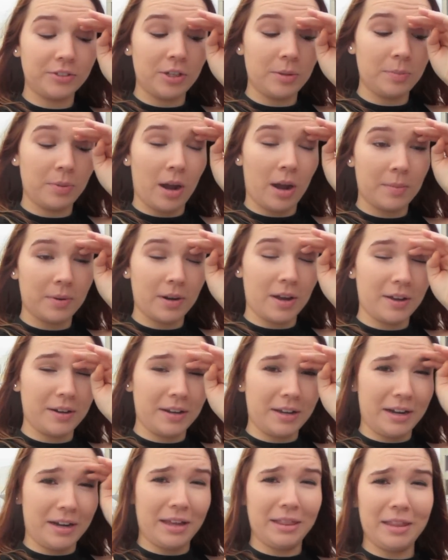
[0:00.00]
Street Promenade
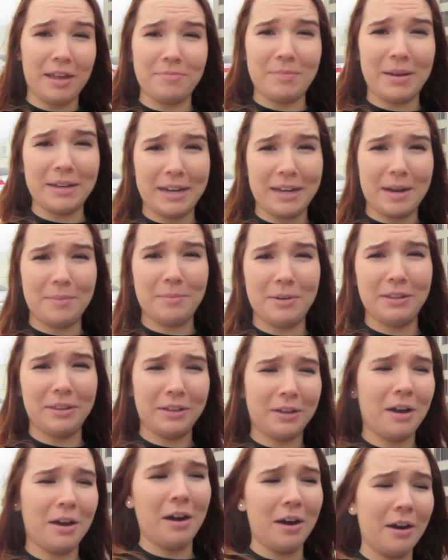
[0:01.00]
and I left my camera in
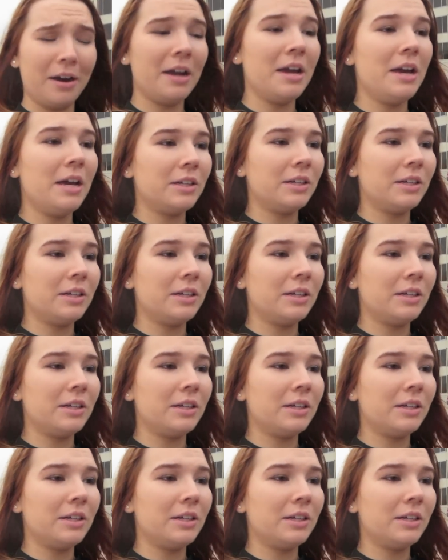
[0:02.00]
the car.